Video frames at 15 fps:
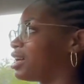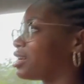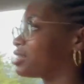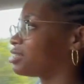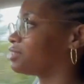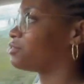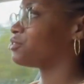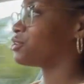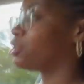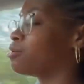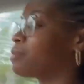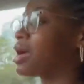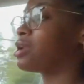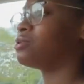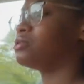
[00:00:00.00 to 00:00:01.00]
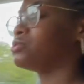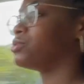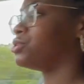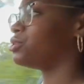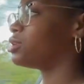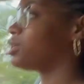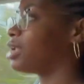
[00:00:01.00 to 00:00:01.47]
Like if solar panels
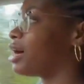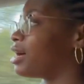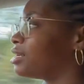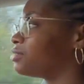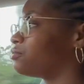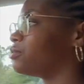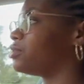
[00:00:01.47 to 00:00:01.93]
were utilised,